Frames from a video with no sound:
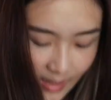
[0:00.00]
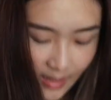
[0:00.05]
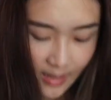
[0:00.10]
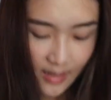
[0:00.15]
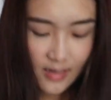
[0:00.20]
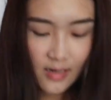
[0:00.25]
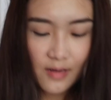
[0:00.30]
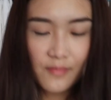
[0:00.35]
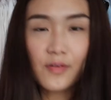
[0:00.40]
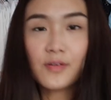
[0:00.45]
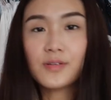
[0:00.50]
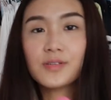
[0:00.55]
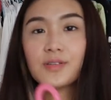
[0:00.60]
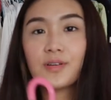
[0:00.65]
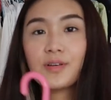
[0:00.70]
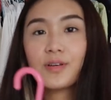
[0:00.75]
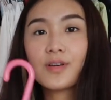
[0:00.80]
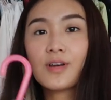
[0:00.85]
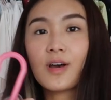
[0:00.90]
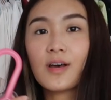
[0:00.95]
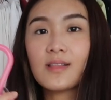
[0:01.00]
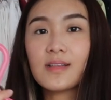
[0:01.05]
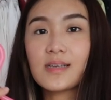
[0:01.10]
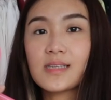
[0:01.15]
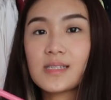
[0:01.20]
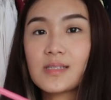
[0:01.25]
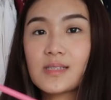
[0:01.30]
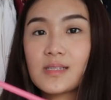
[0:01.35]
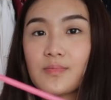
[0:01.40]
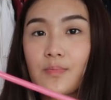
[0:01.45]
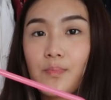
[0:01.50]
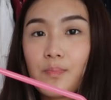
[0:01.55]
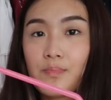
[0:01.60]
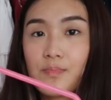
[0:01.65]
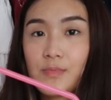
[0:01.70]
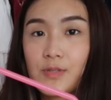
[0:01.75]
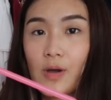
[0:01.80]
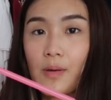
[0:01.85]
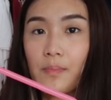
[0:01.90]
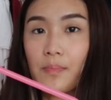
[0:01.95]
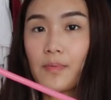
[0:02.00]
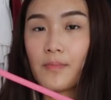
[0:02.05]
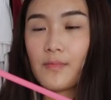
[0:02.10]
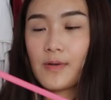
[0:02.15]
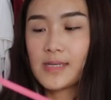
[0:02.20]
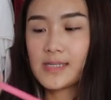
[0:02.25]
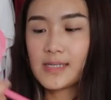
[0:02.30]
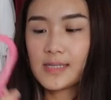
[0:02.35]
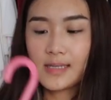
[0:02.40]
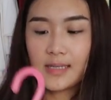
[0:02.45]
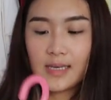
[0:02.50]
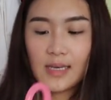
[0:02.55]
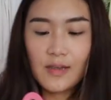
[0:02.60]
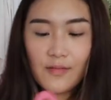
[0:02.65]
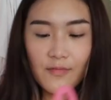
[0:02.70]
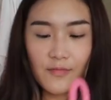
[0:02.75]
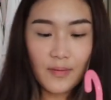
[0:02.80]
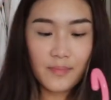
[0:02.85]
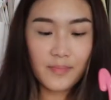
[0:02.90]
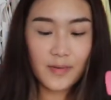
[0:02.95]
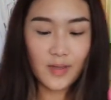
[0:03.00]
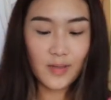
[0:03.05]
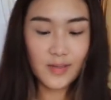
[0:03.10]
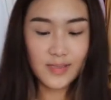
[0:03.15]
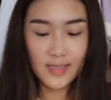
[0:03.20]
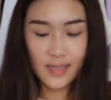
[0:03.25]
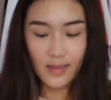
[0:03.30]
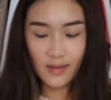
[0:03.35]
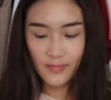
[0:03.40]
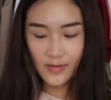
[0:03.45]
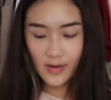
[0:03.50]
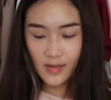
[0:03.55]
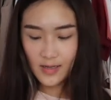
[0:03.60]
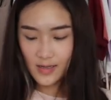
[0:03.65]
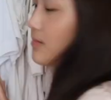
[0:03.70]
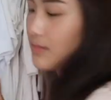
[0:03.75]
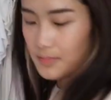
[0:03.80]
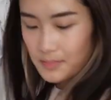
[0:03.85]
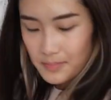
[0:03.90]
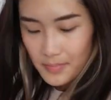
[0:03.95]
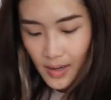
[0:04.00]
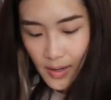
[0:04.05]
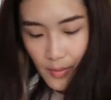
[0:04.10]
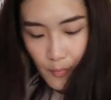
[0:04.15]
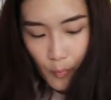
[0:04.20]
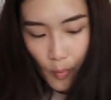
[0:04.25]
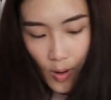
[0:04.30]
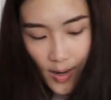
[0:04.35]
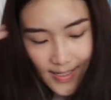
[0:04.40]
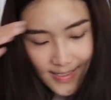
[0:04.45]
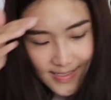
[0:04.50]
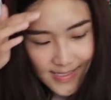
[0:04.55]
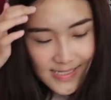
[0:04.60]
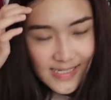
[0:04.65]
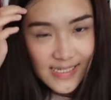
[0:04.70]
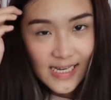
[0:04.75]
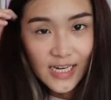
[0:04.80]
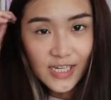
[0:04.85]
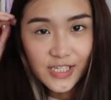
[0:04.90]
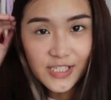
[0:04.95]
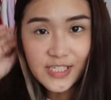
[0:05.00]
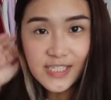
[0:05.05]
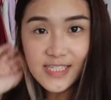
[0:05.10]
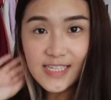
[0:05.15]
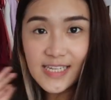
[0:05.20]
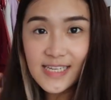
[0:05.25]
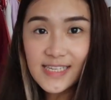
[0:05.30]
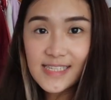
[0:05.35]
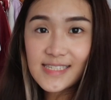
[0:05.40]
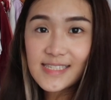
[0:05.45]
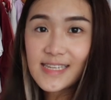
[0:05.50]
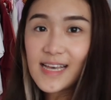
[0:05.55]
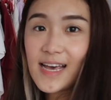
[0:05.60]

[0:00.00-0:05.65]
And I've also got this top recently from The Closet Lover. My white section is